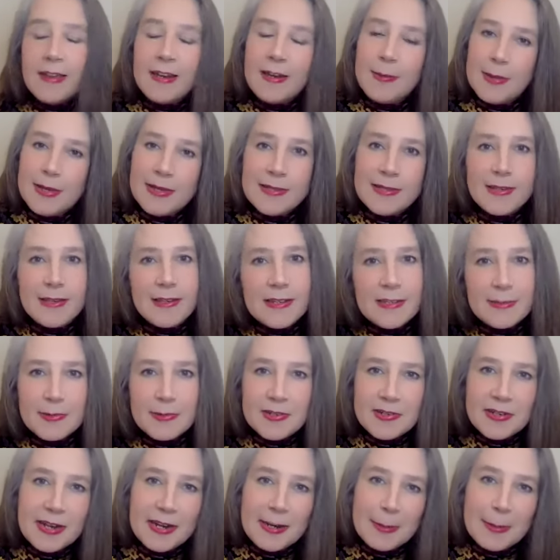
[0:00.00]
going to be as good as
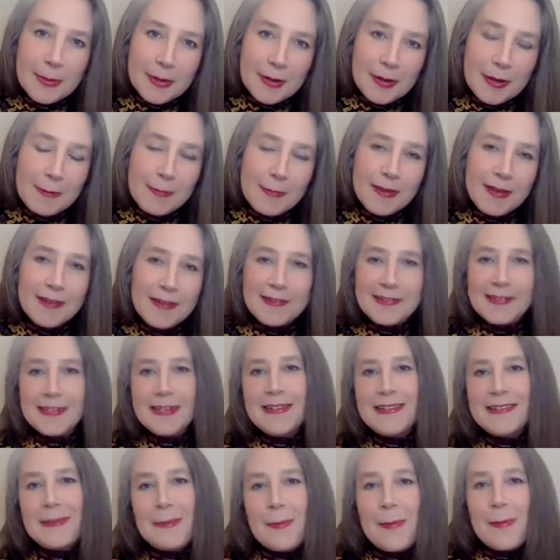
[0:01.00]
Michelle Obama.
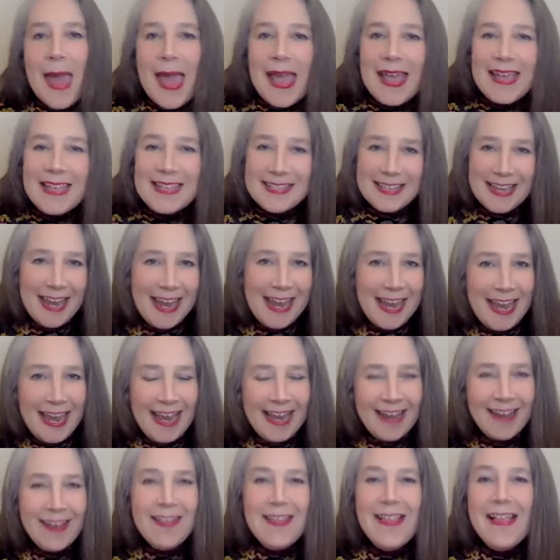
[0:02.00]
She's
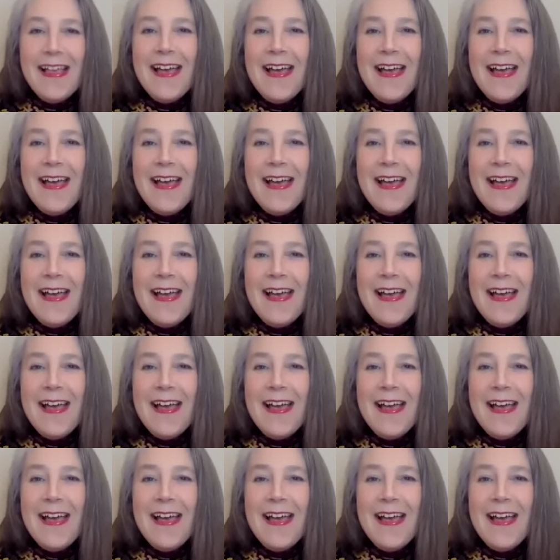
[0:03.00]
amazing.